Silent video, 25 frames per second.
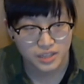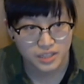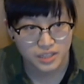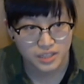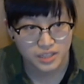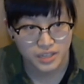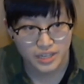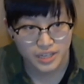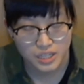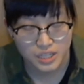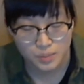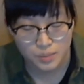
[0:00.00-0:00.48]

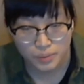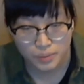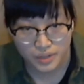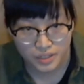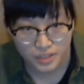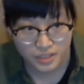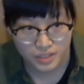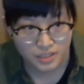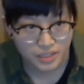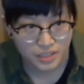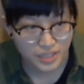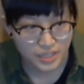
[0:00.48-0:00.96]
the X
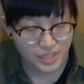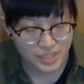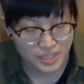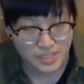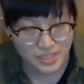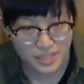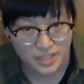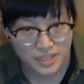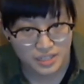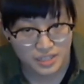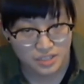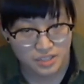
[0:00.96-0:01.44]
button and like
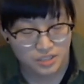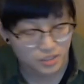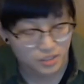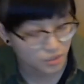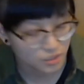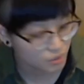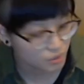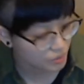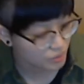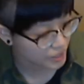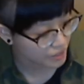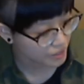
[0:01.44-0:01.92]
set it
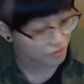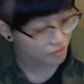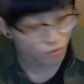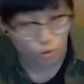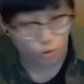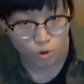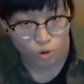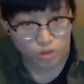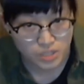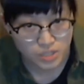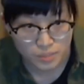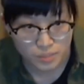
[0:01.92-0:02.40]
to like
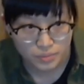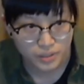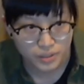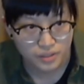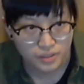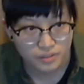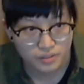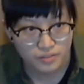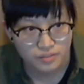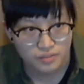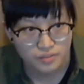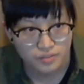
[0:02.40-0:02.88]
4 or
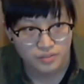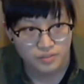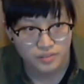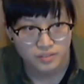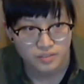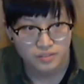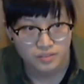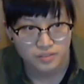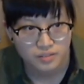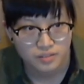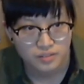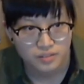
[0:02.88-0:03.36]
something.
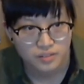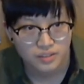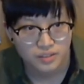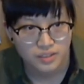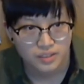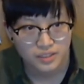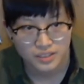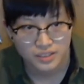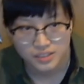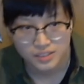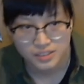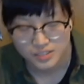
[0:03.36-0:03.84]

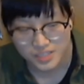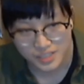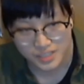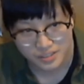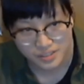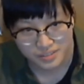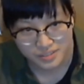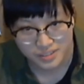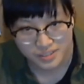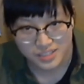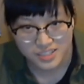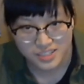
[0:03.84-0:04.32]

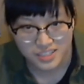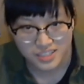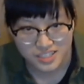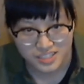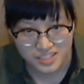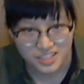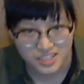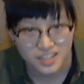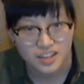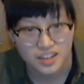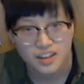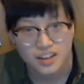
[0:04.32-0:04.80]
See? Nice and
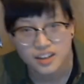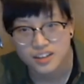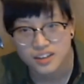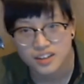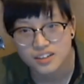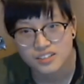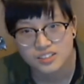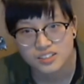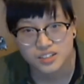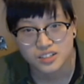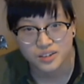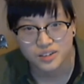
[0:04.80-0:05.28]
easy.
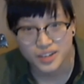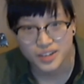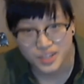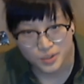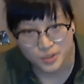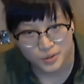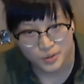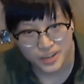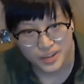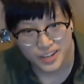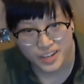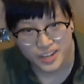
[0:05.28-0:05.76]
So
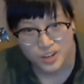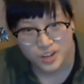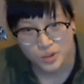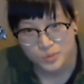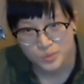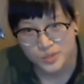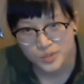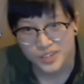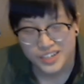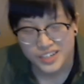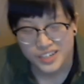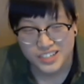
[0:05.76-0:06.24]
anyway, I
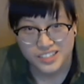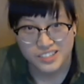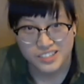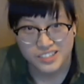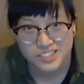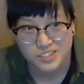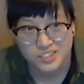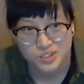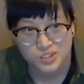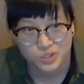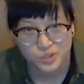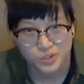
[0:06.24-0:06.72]
hope you
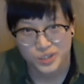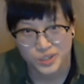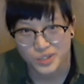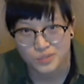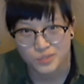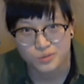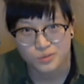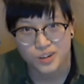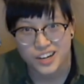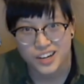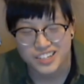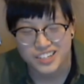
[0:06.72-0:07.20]
guys
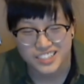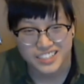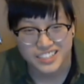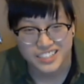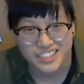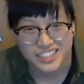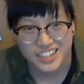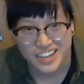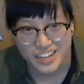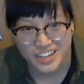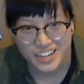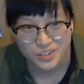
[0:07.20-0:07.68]
enjoyed
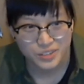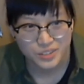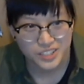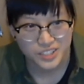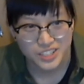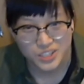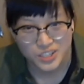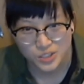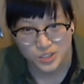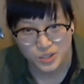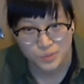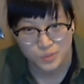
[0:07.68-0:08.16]
watching. I
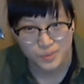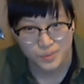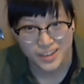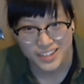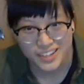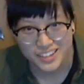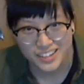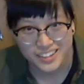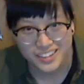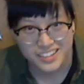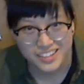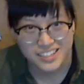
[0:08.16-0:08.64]
really enjoyed
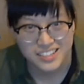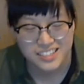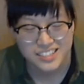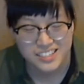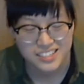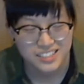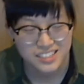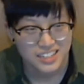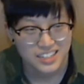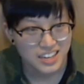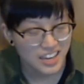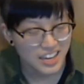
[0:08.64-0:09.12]
making
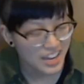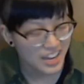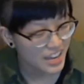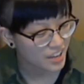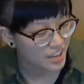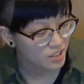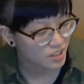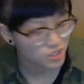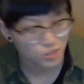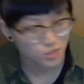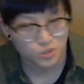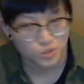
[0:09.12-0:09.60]
this.
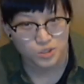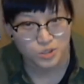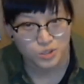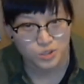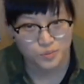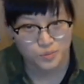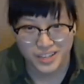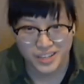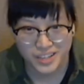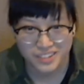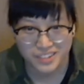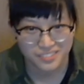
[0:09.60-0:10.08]
I also
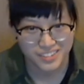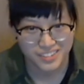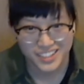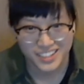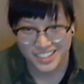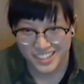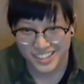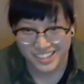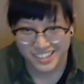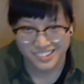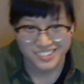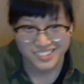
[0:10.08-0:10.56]
enjoyed making the
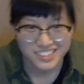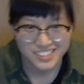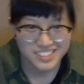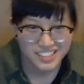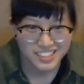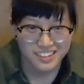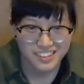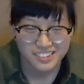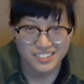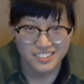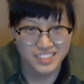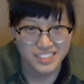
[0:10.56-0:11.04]
video,
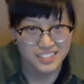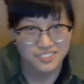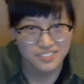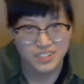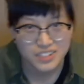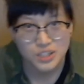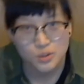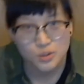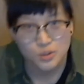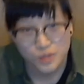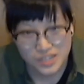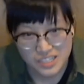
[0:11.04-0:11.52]
so leave
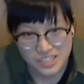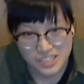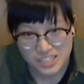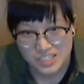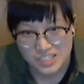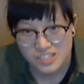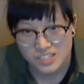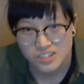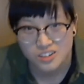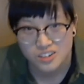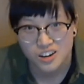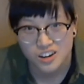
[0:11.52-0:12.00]
any
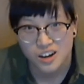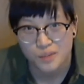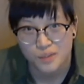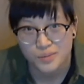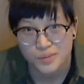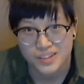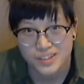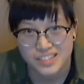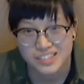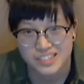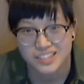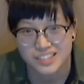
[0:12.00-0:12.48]
questions or
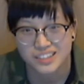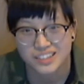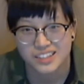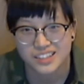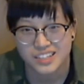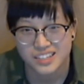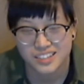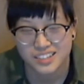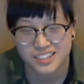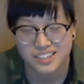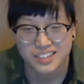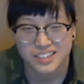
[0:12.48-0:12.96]
comments in
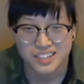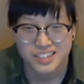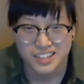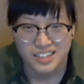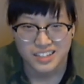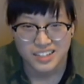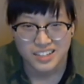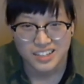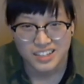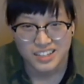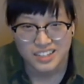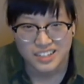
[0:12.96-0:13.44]
the
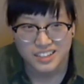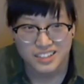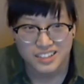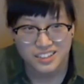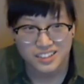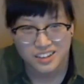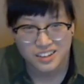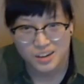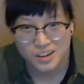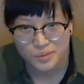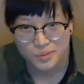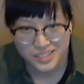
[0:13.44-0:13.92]
in
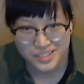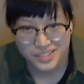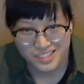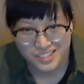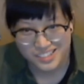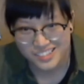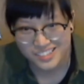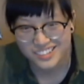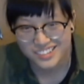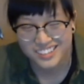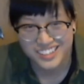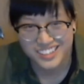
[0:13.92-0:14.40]
the comments.